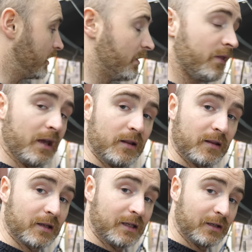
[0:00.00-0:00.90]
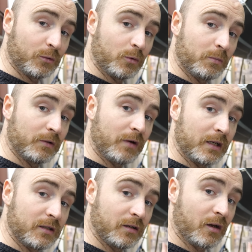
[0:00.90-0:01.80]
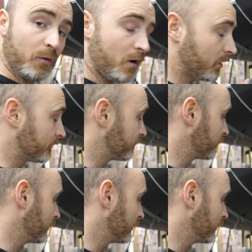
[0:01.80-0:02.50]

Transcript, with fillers: And then the keel will be ready to go on.